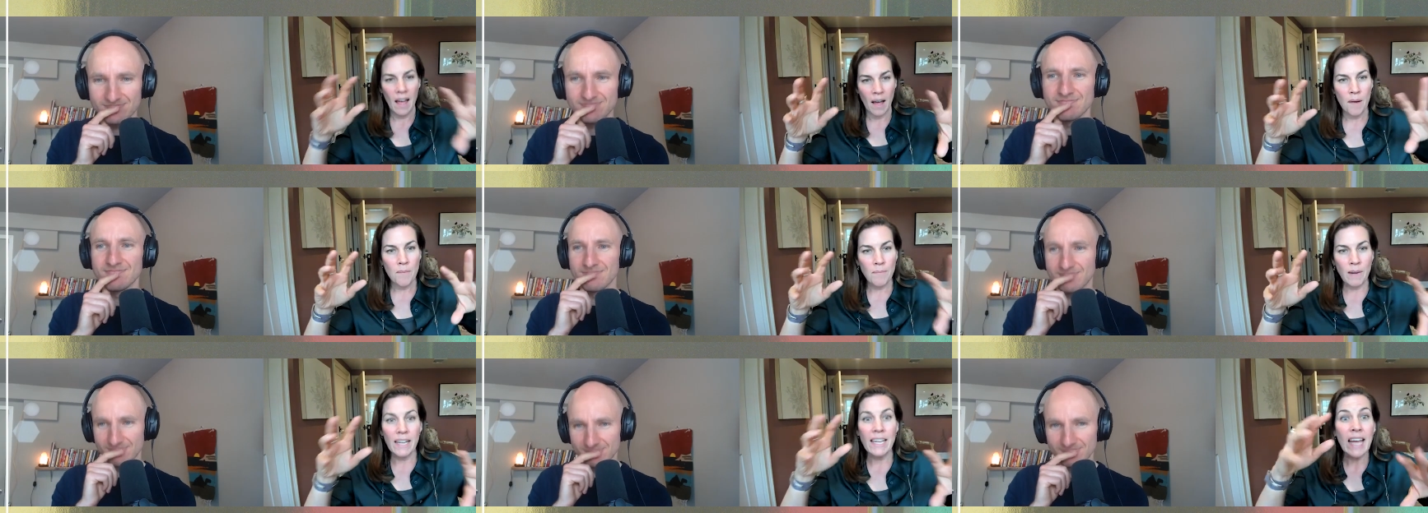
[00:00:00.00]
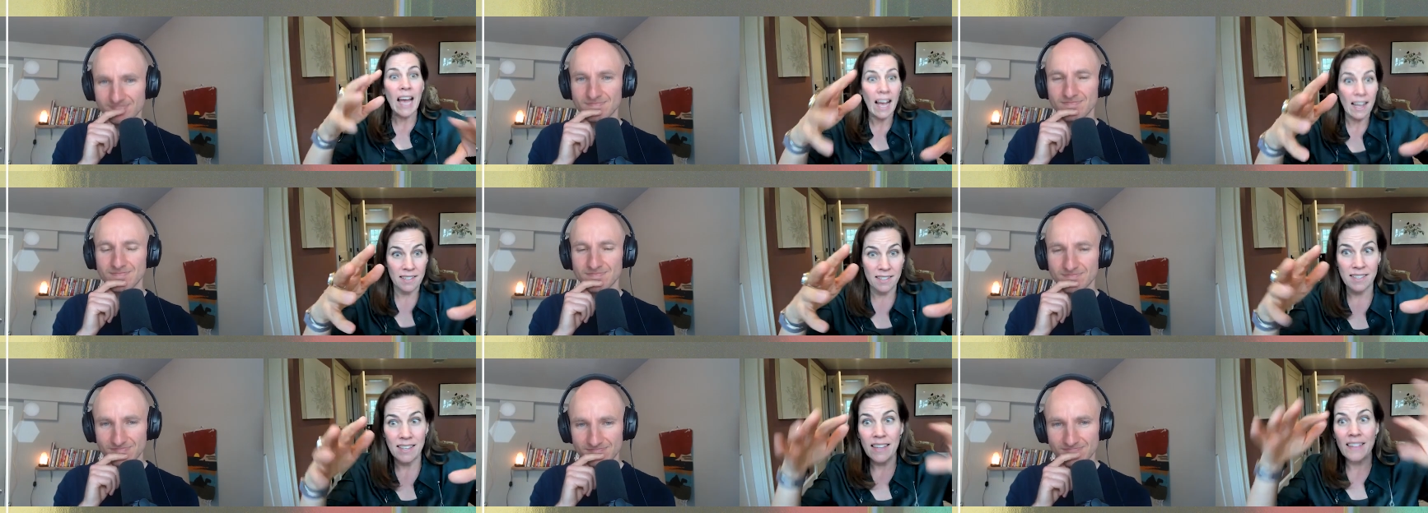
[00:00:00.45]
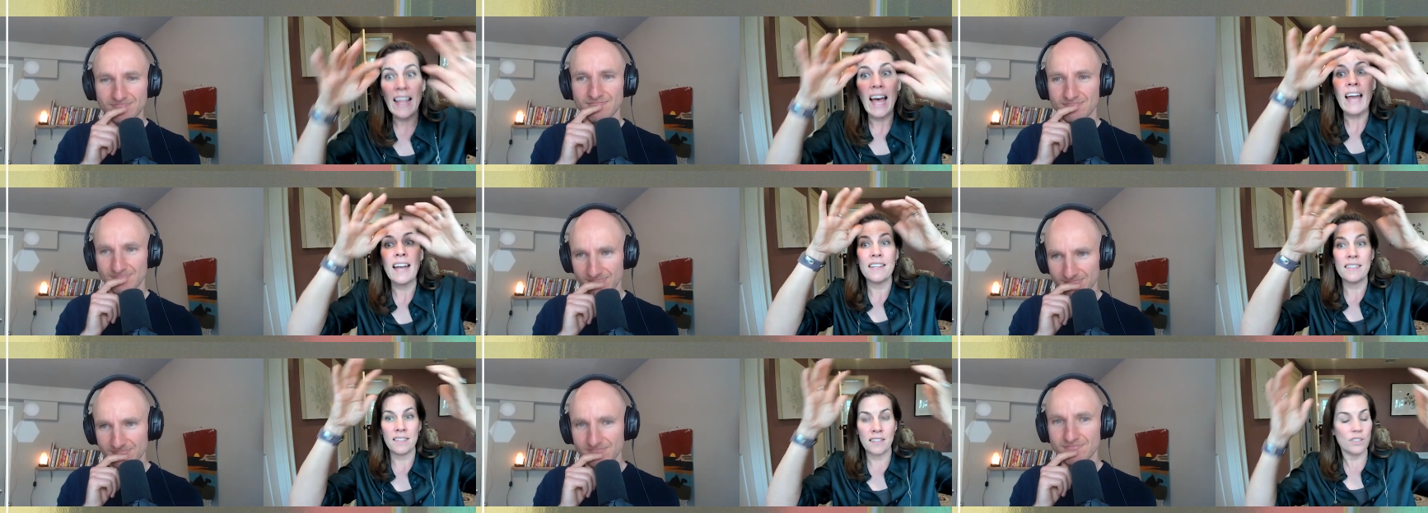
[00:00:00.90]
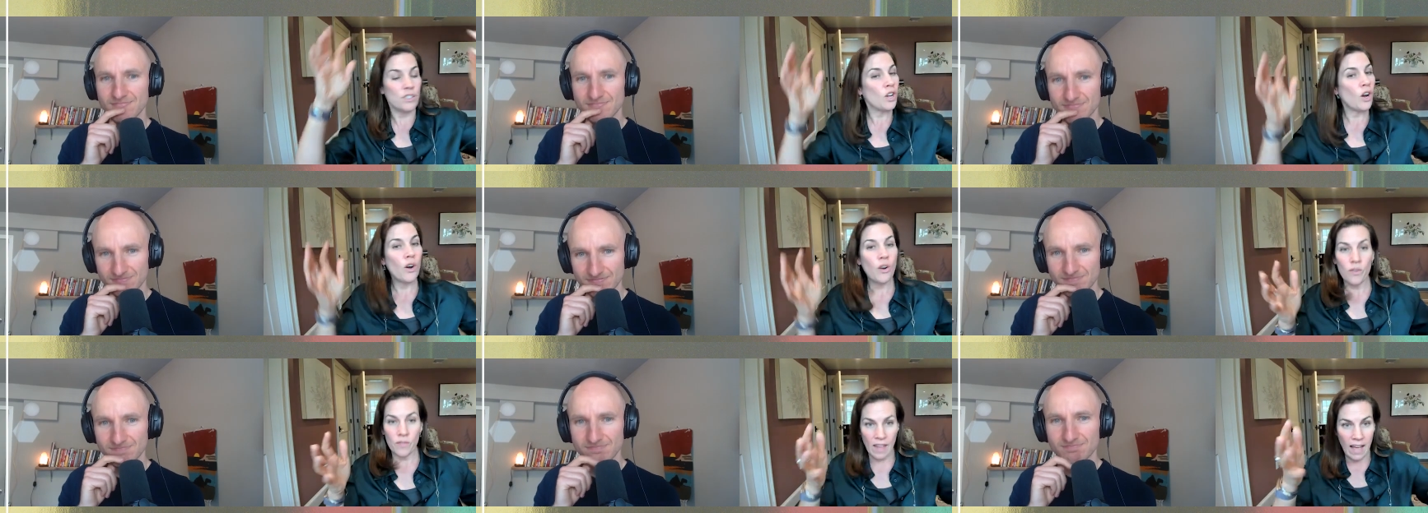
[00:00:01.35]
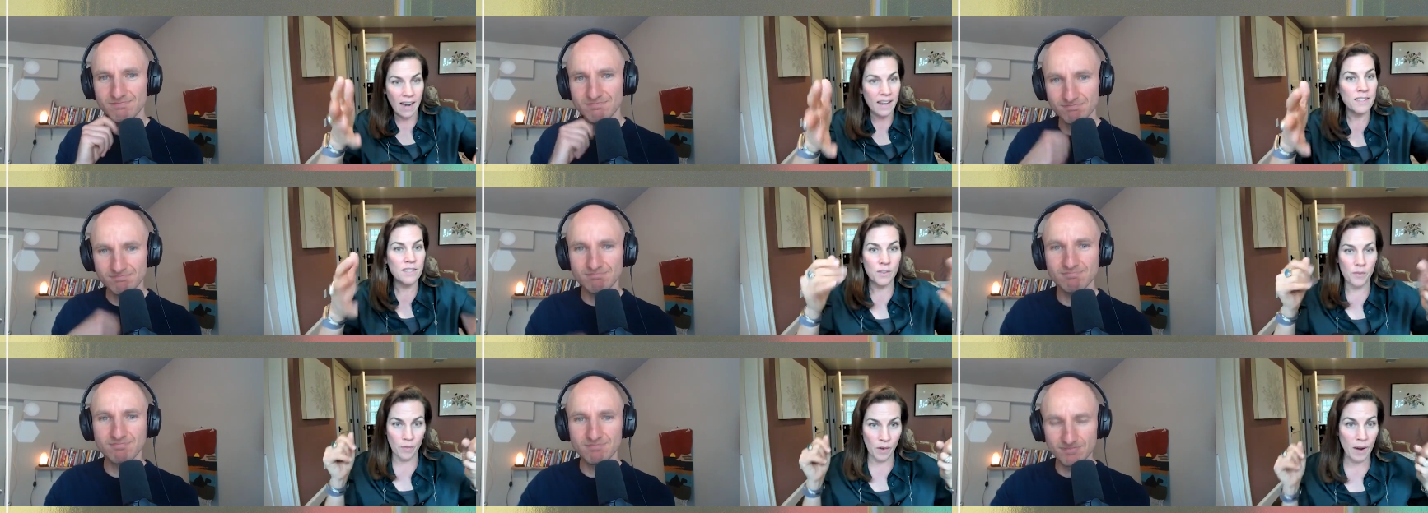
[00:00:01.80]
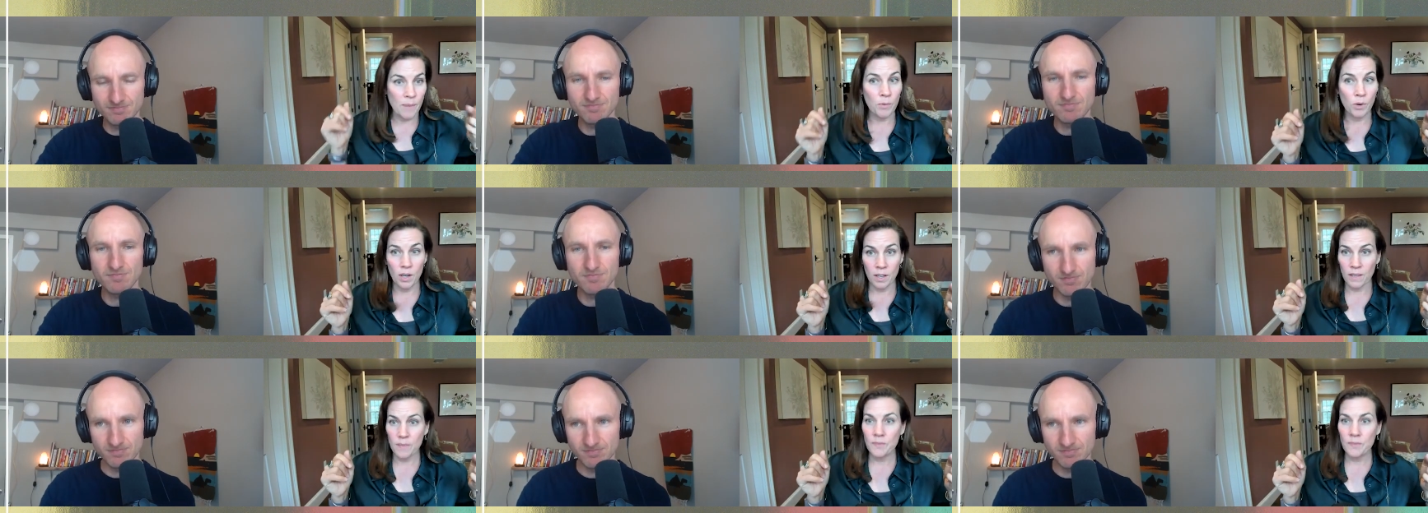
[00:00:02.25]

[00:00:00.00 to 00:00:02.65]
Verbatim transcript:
Speaker 1: But yes, that is a to- that is a framework.